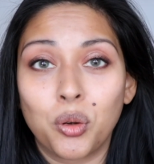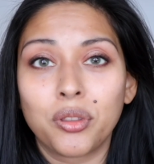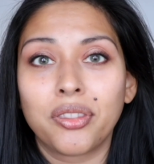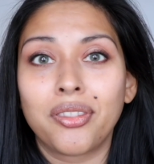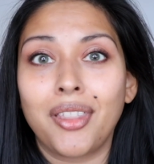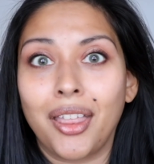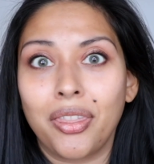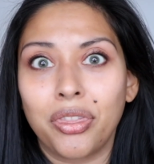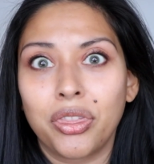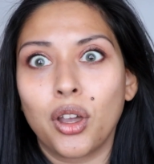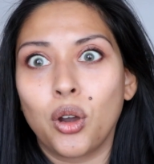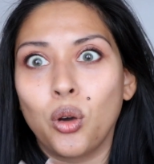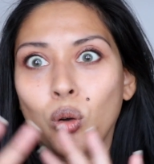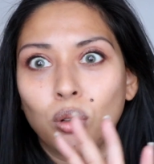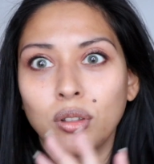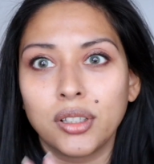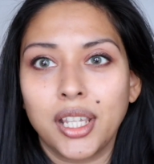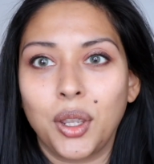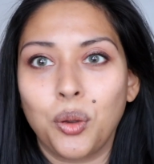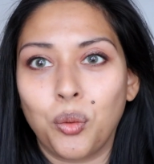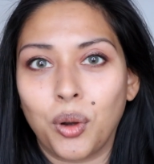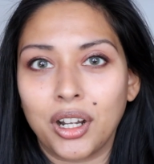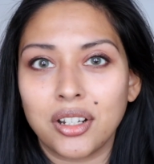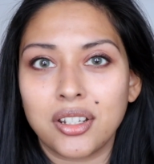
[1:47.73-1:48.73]
then the whole
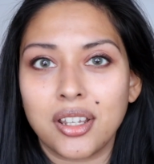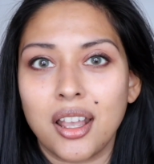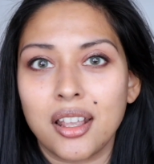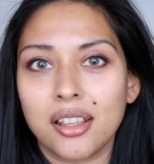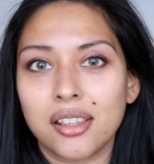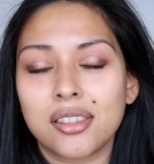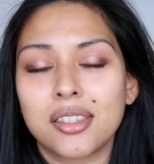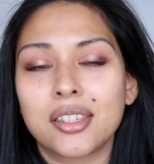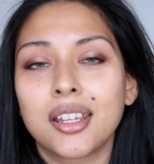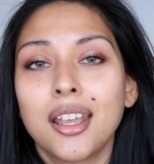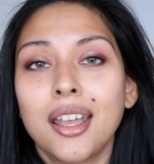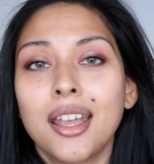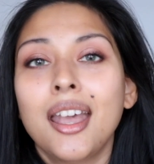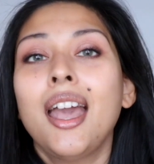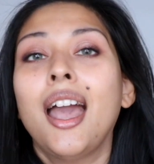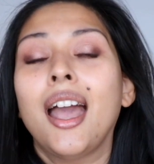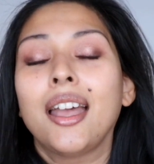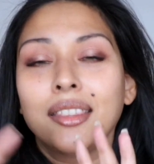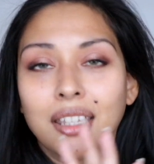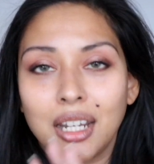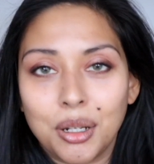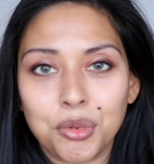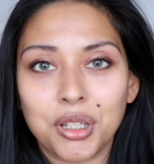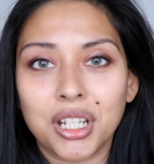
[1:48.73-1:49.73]
day wear test.
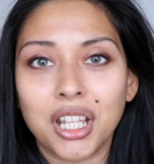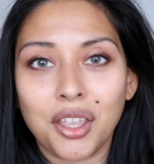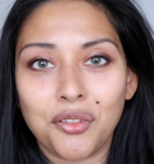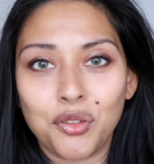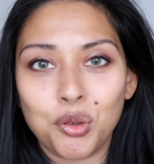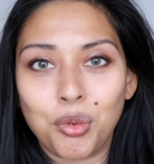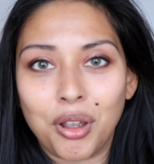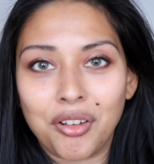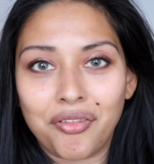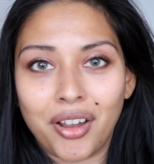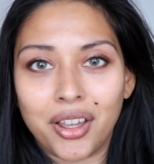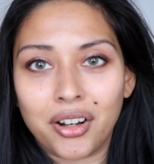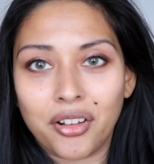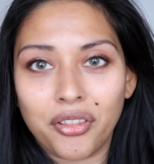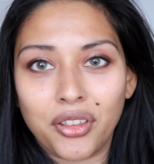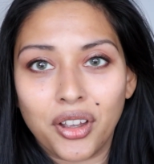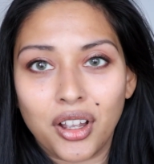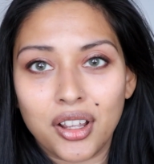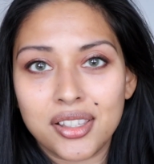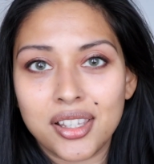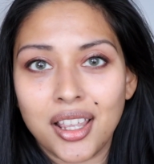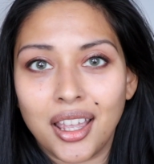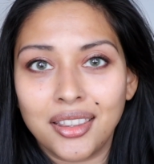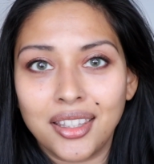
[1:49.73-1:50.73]
And then I'm going to give you my final
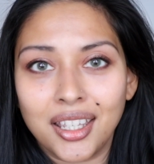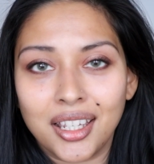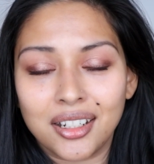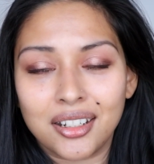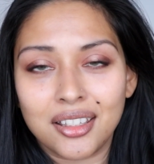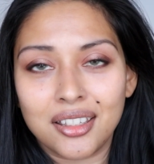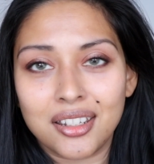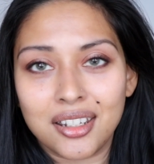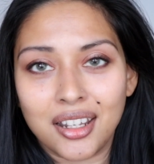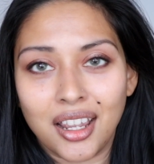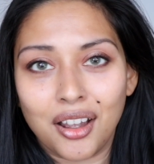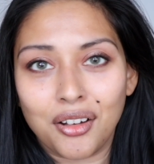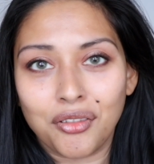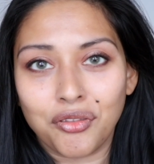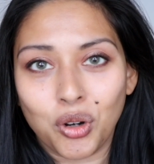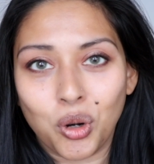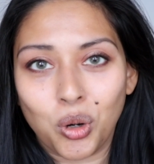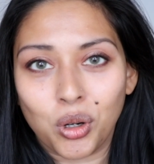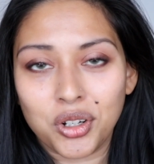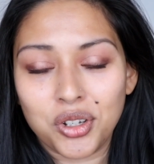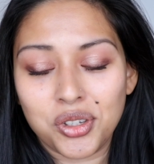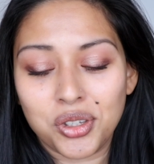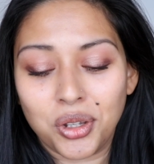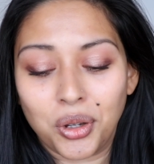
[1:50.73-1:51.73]
thoughts at the end of the day, of
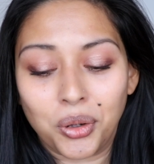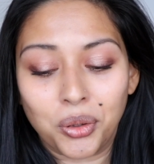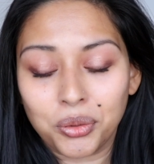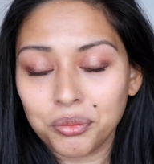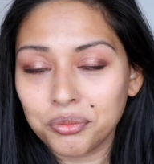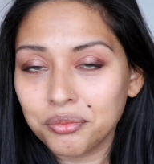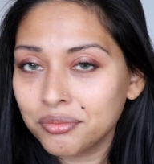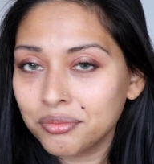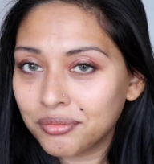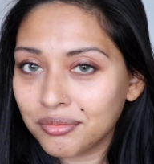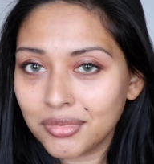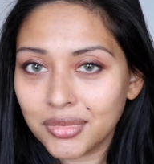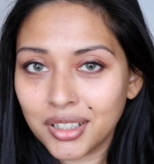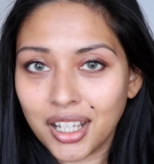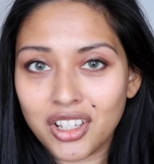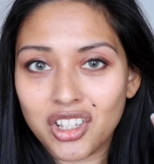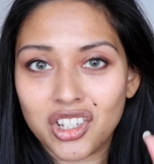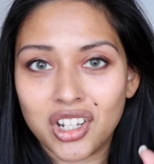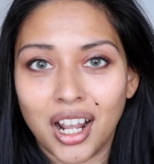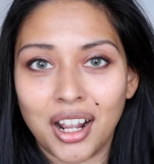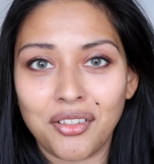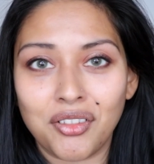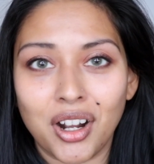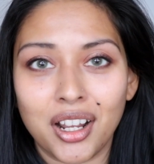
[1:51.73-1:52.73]
course. So let's
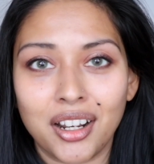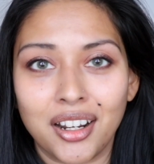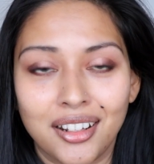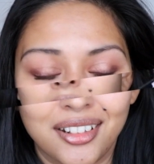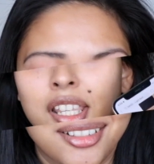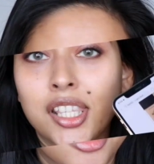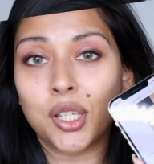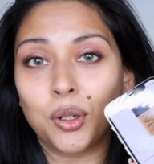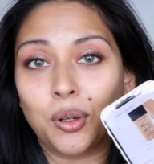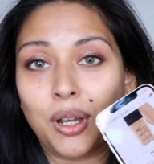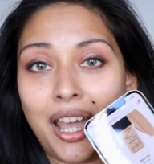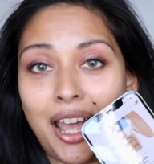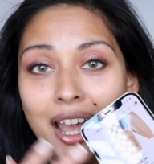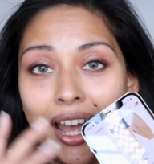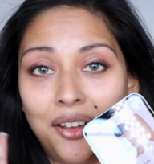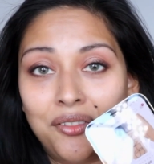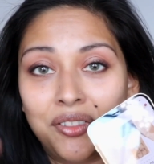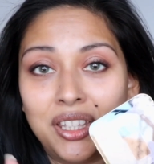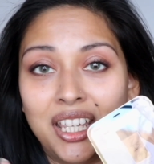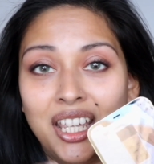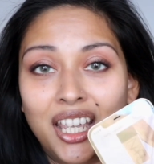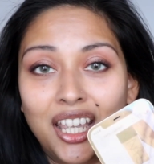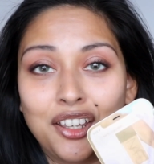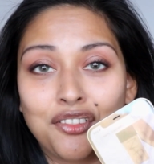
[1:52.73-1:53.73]
dive right in. So I have
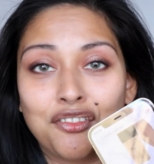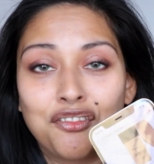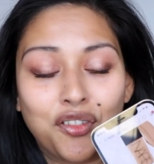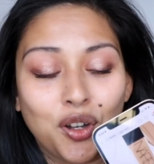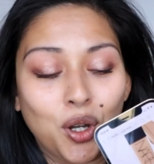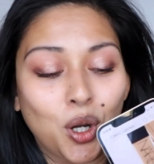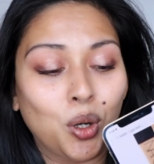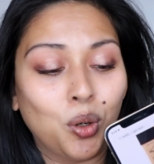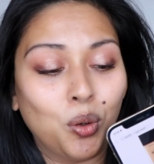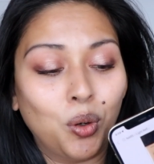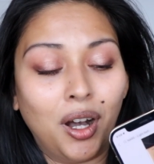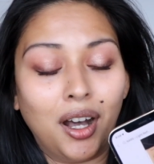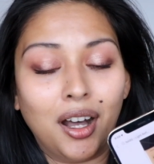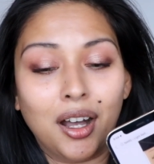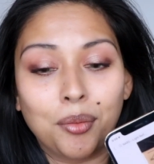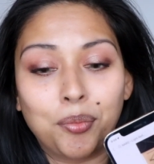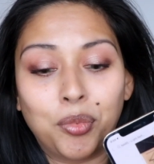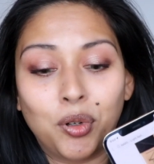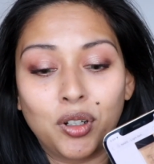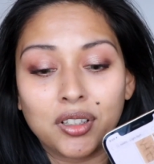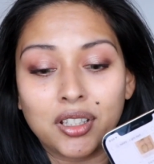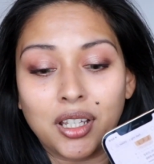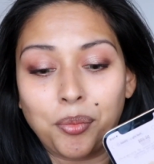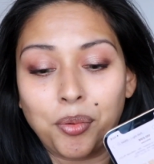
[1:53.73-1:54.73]
the info
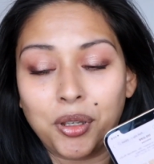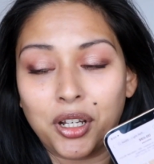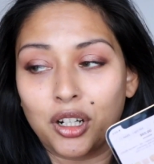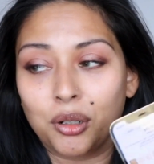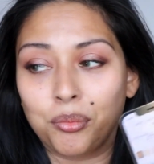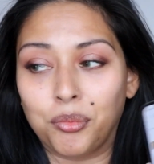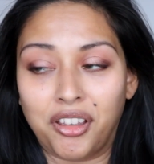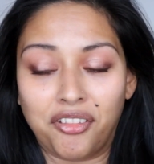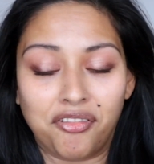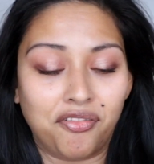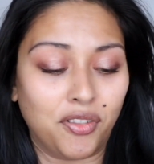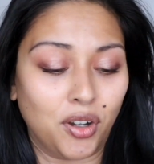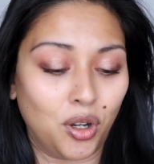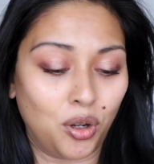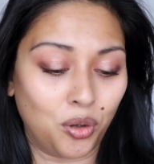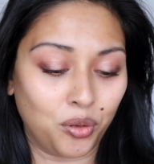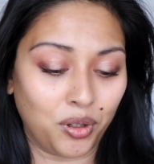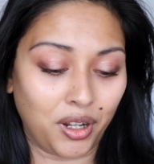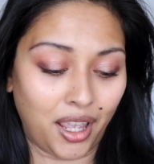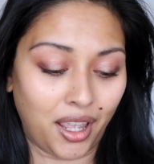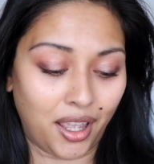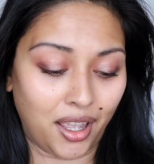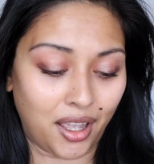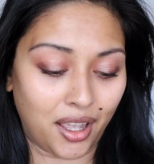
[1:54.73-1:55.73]
pulled up here on my phone,
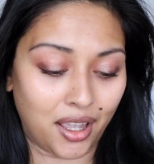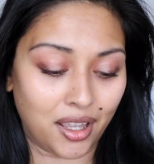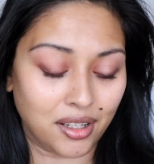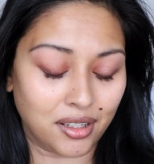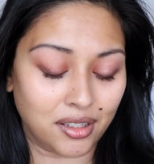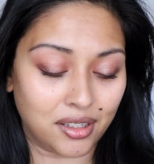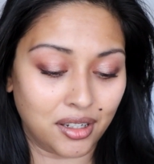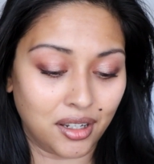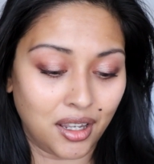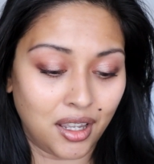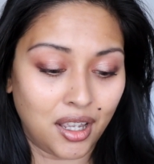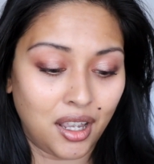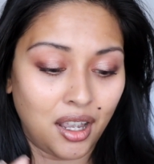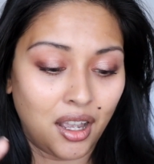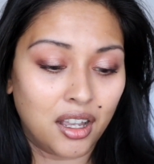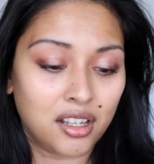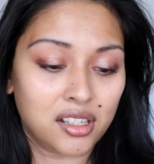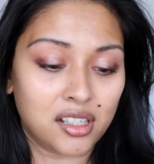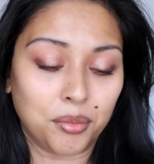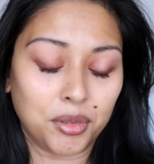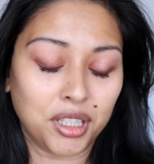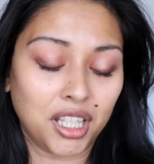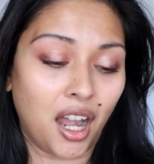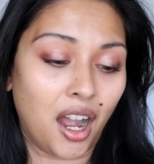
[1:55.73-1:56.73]
and
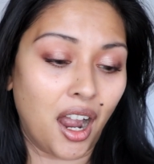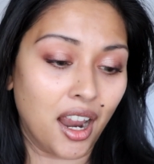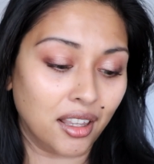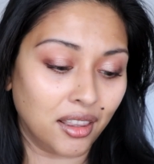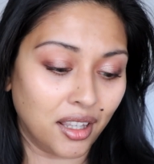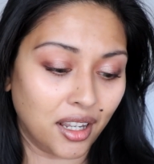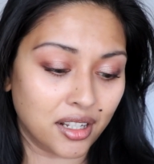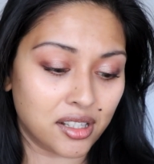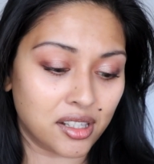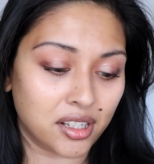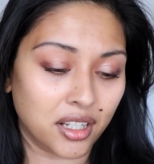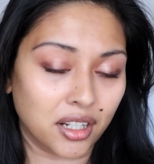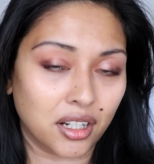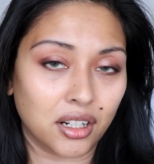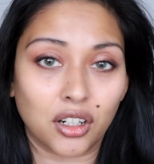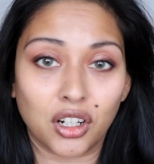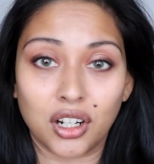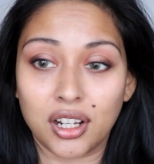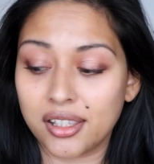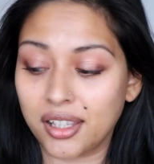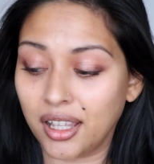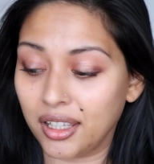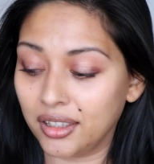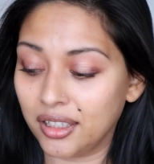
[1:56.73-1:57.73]
some of the highlights here
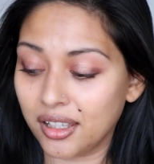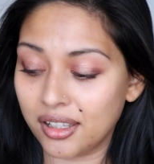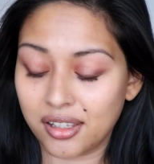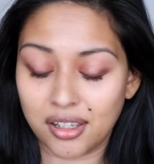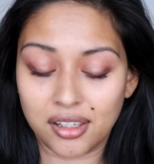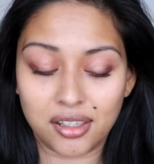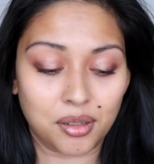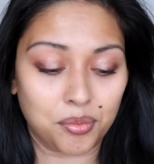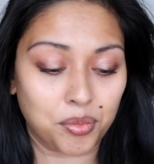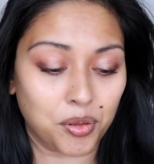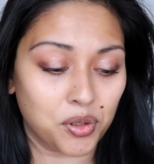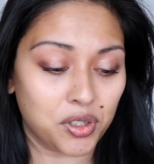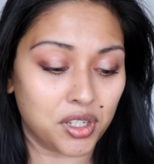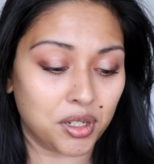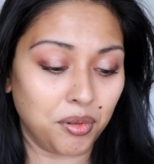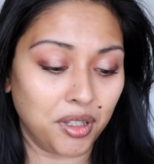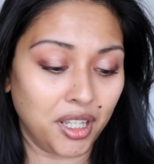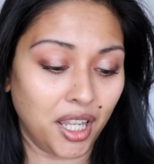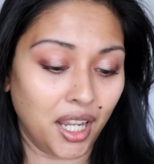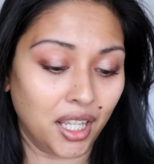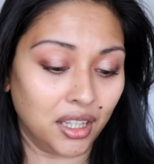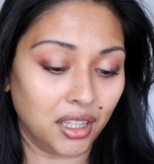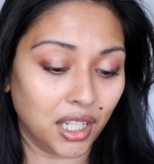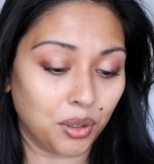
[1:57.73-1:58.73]
is that this is supposed to
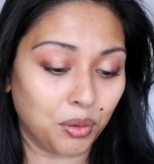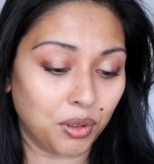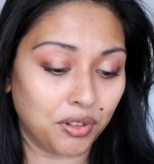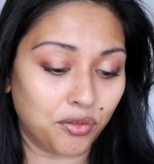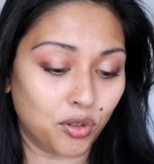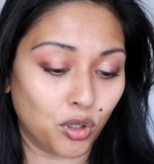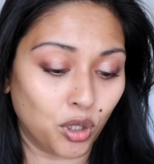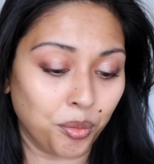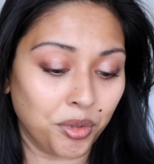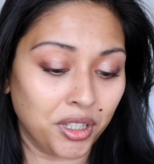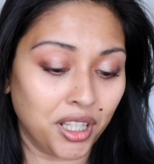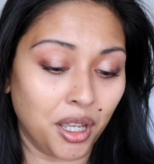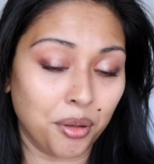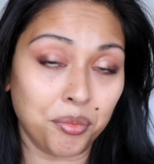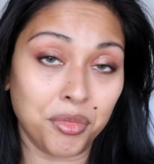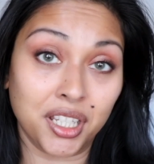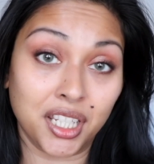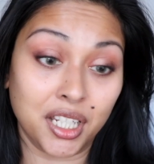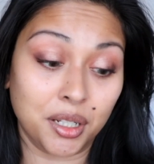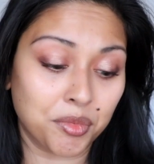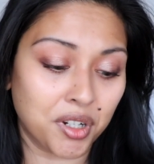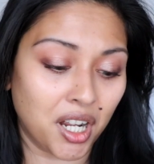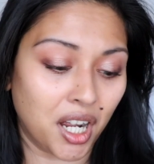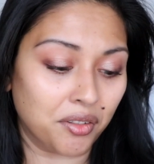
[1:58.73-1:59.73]
be a liquid formula,
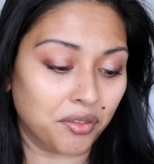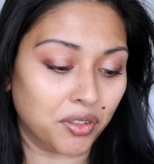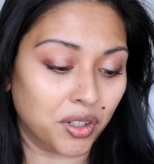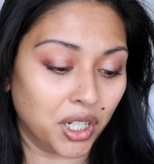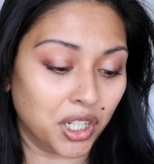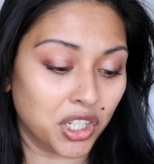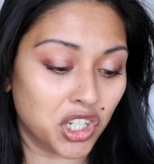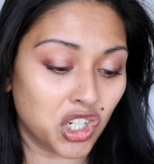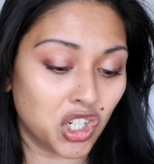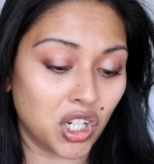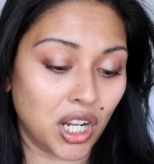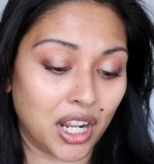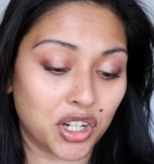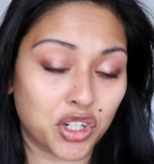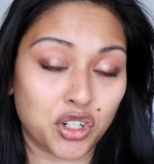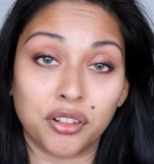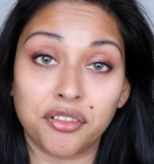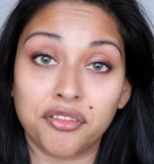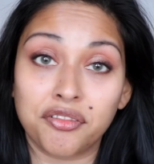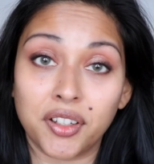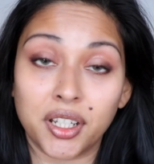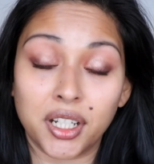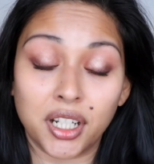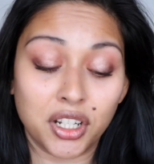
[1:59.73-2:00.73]
medium coverage, natural
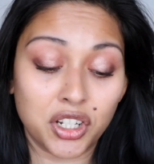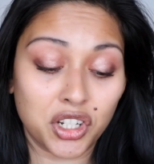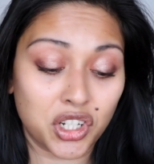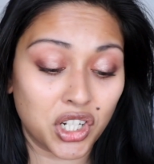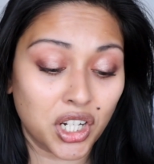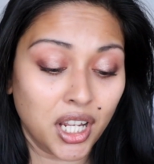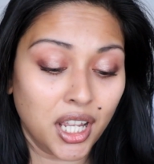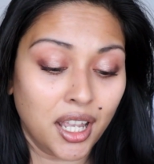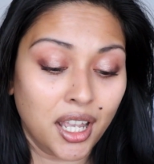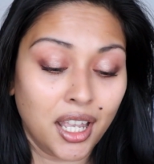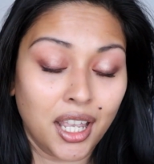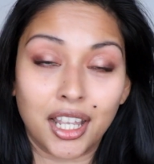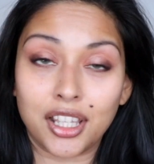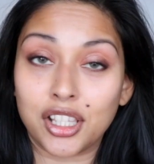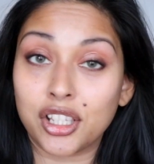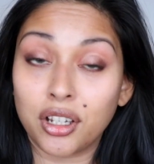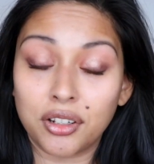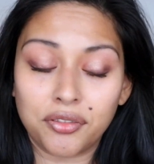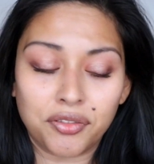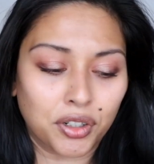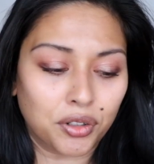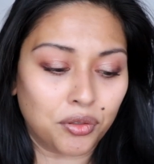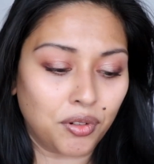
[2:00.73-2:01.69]
finish. It's good for